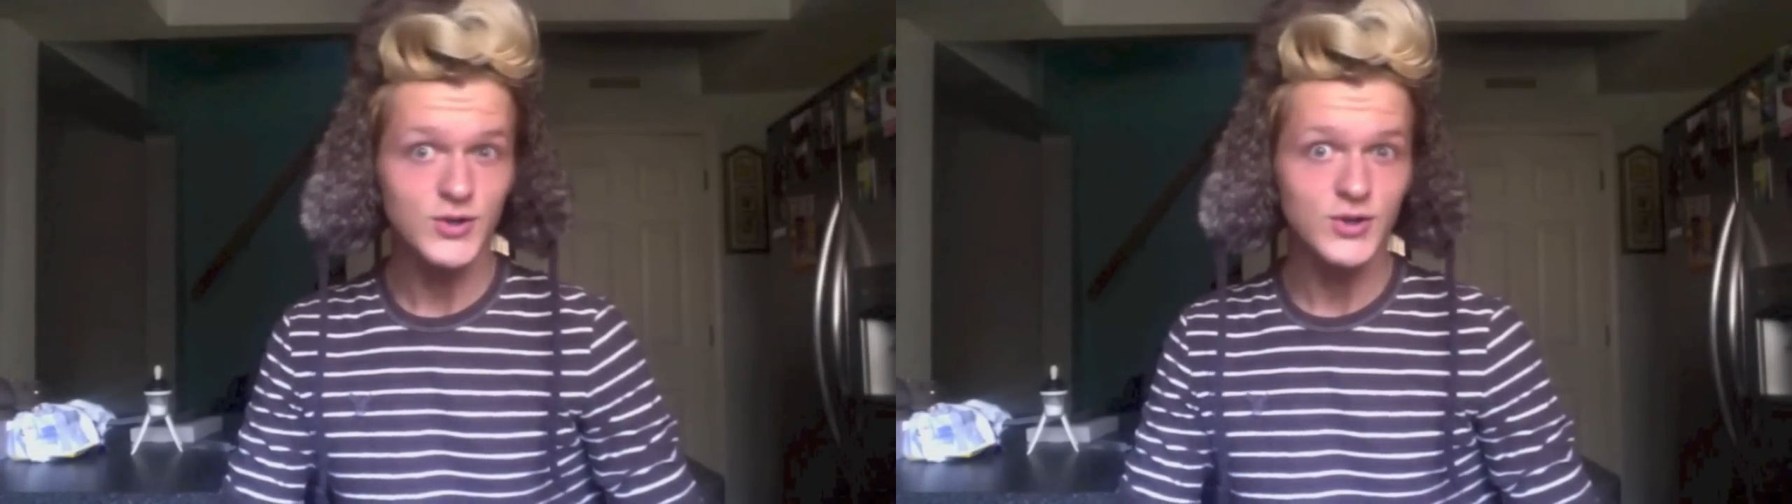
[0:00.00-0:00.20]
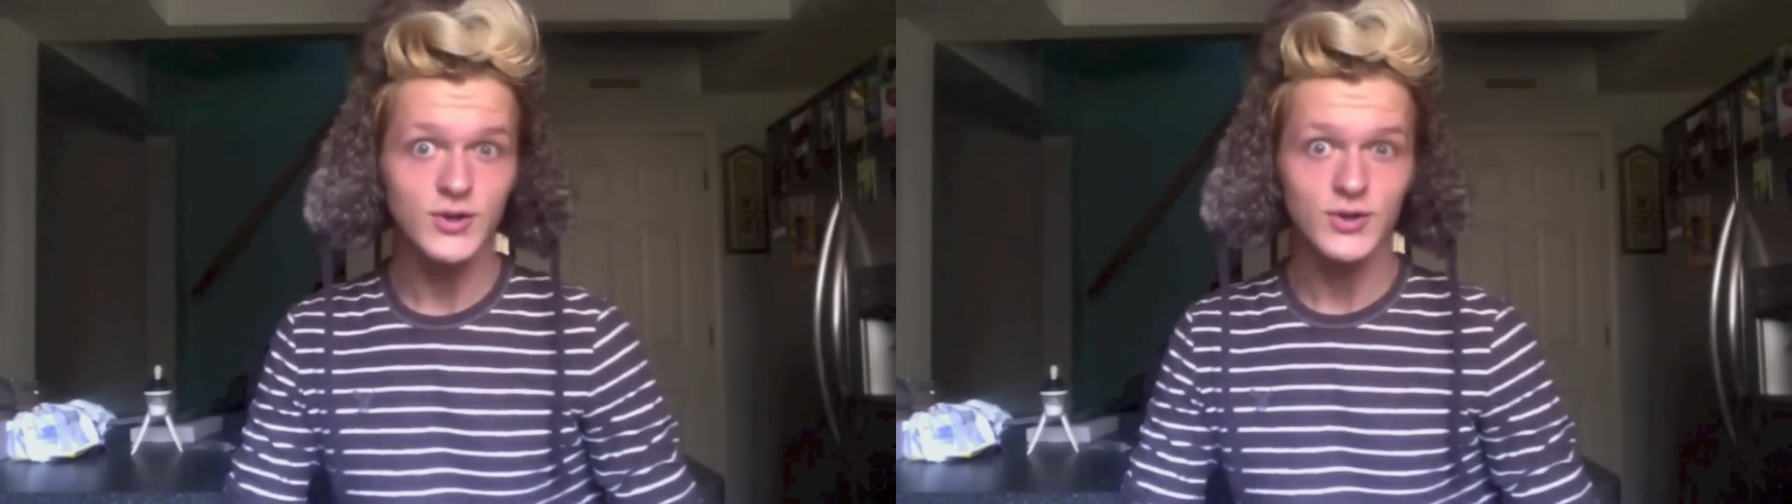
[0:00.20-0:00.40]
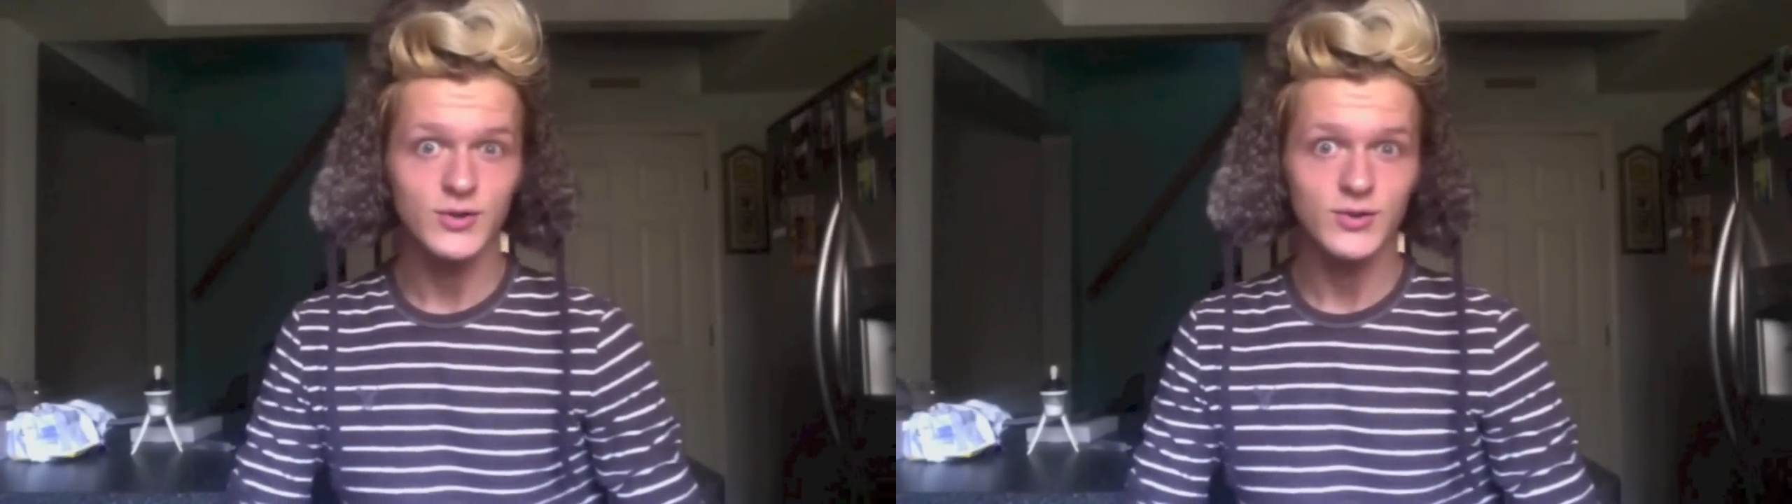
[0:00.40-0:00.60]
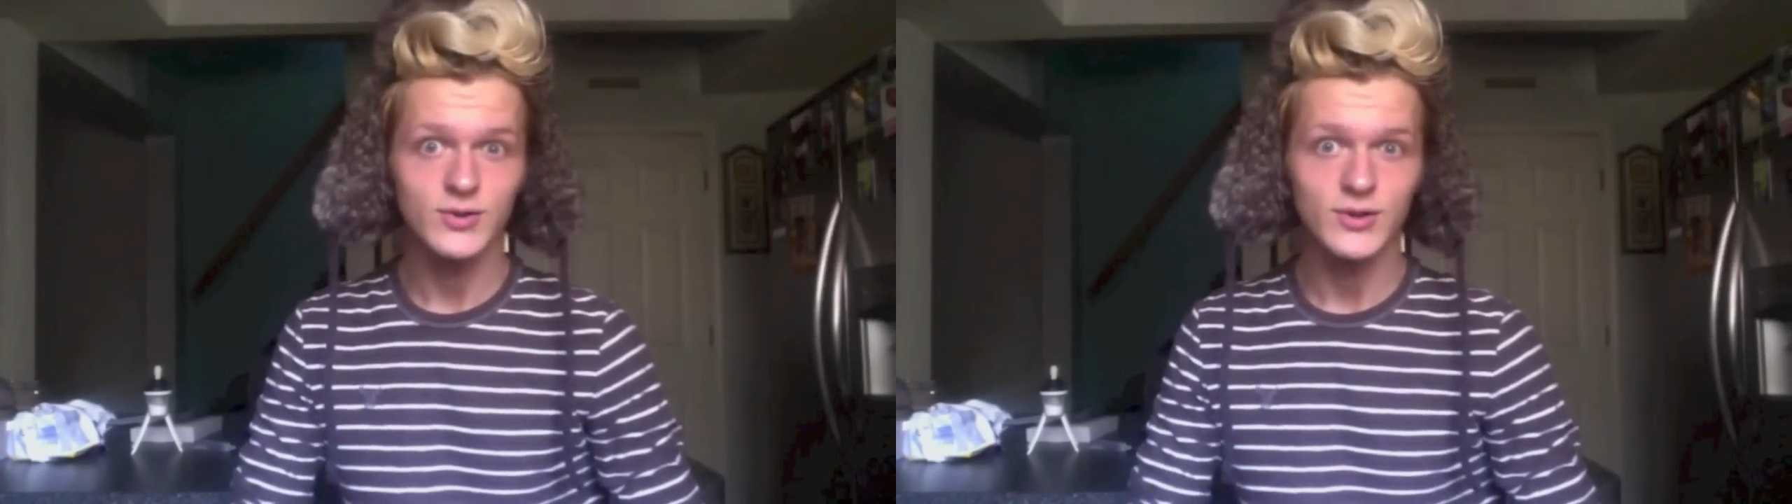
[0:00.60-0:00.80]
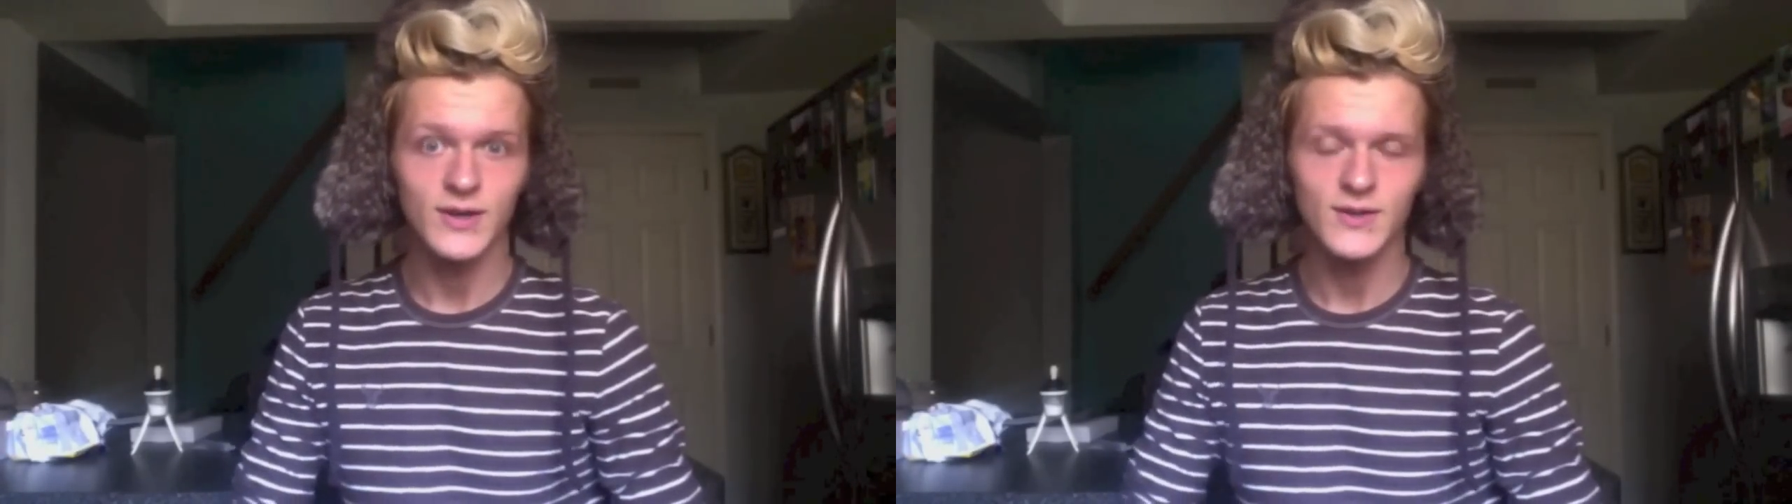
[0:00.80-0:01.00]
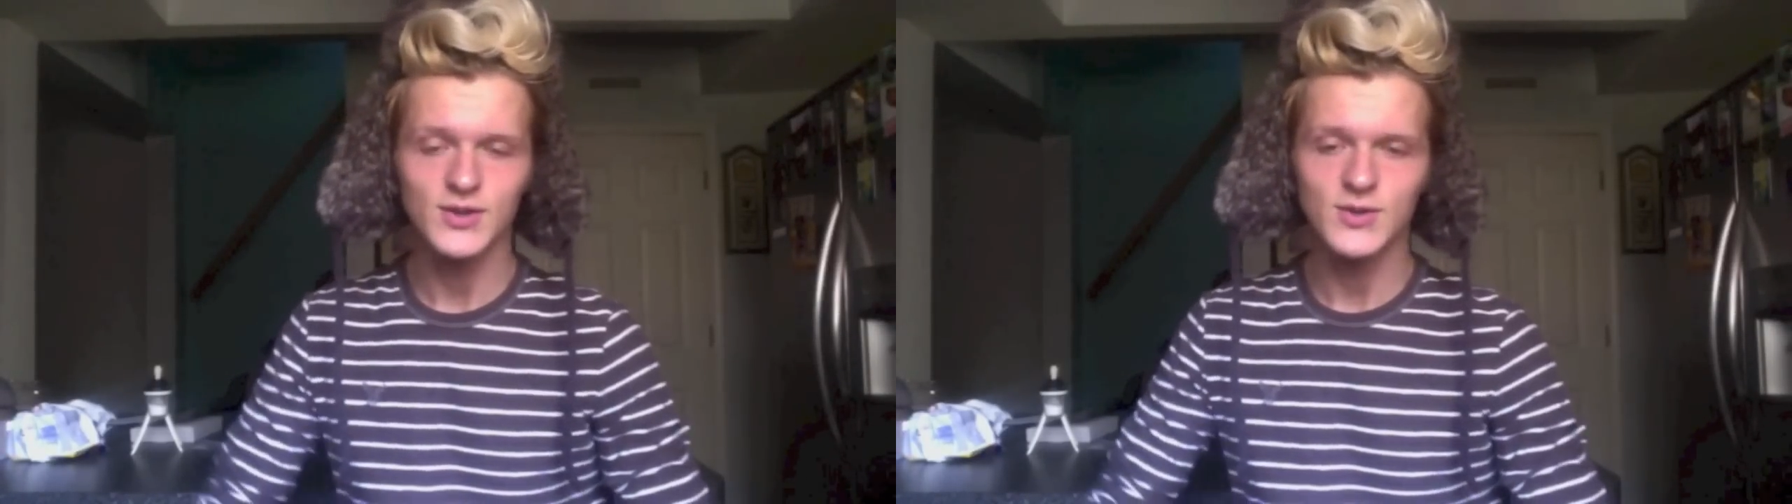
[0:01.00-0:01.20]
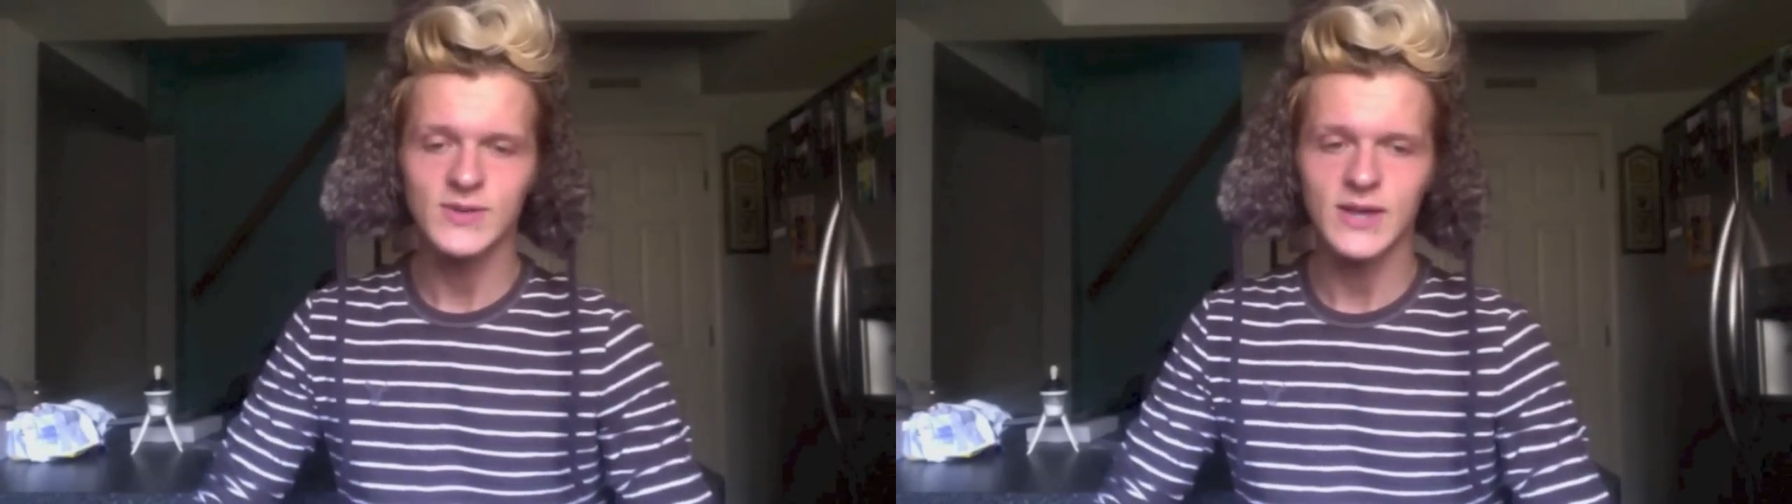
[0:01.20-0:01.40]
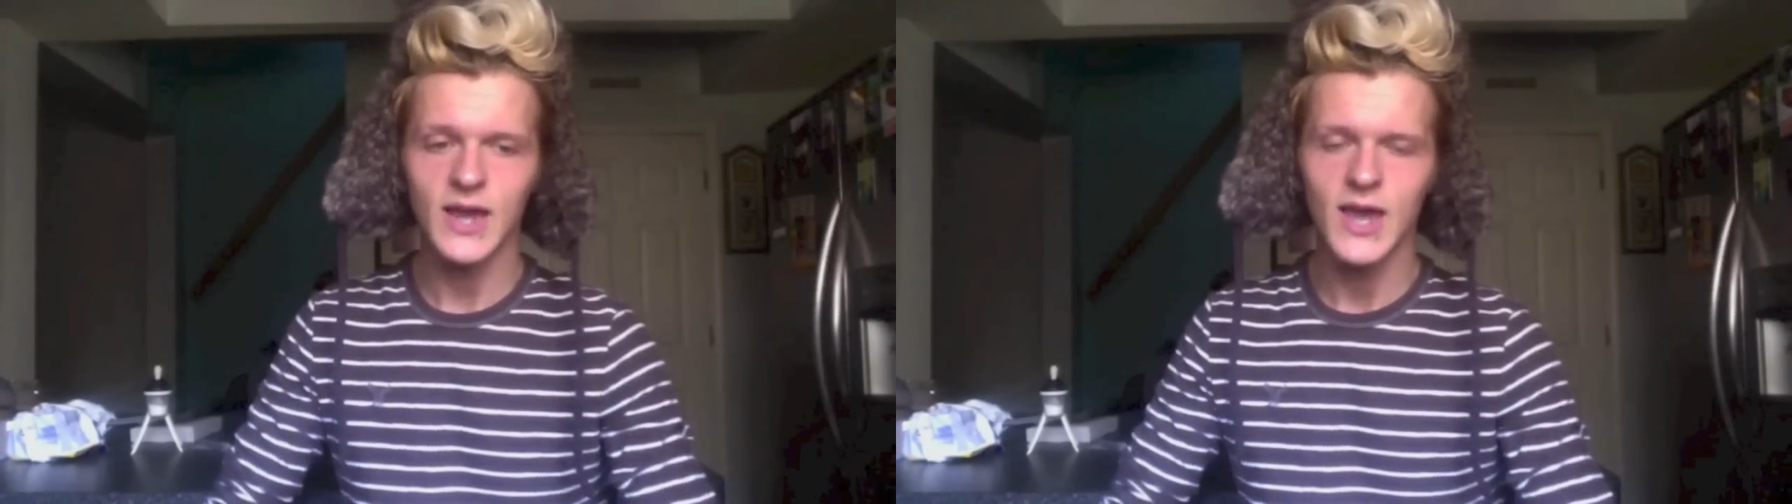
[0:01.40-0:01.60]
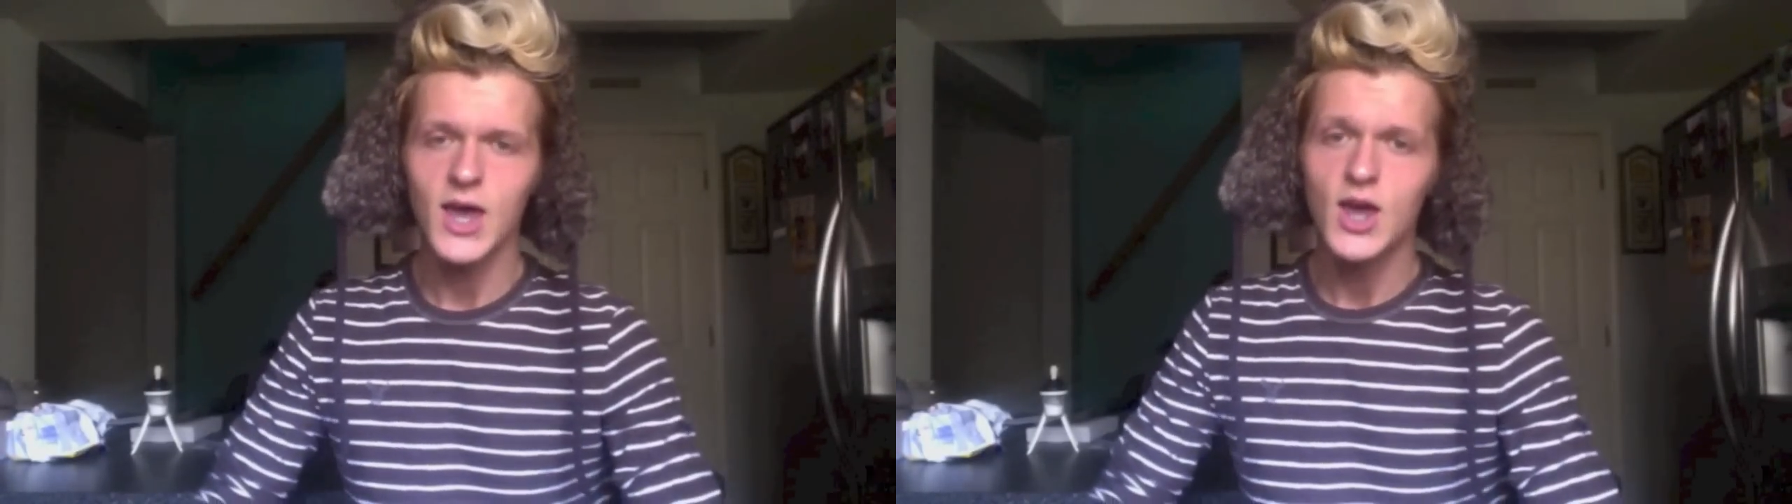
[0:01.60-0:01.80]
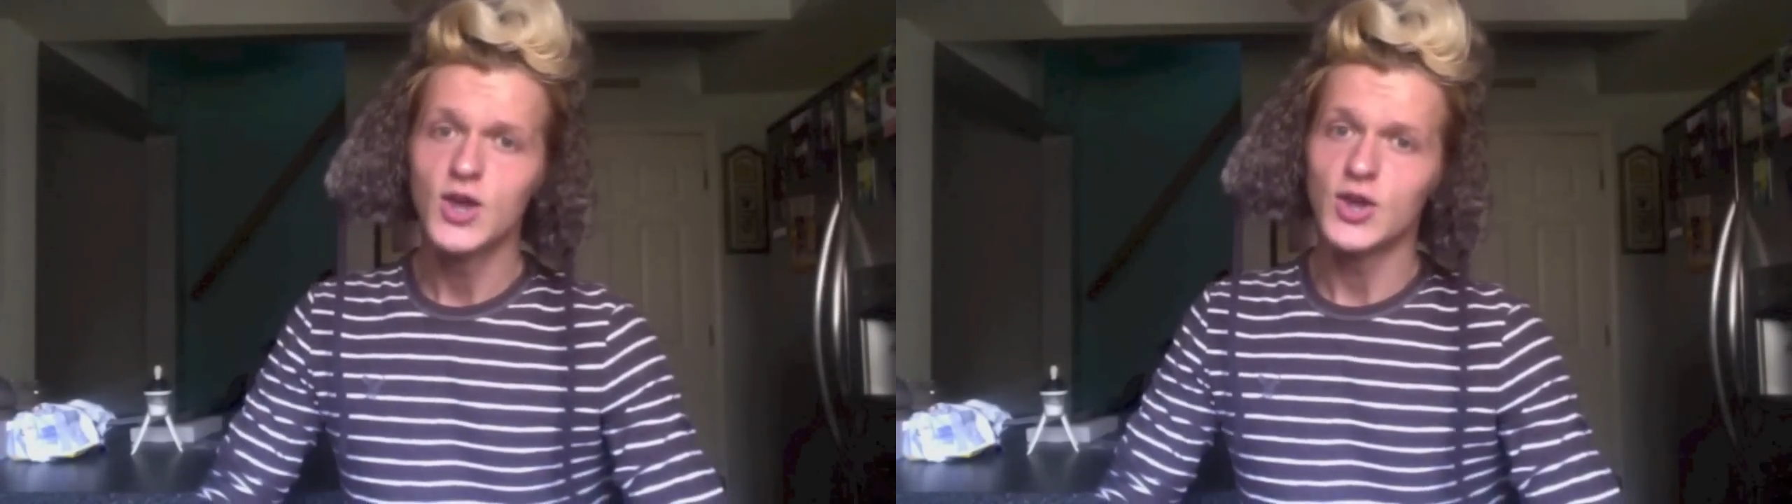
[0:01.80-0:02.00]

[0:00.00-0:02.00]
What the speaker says: sure. And then she was like,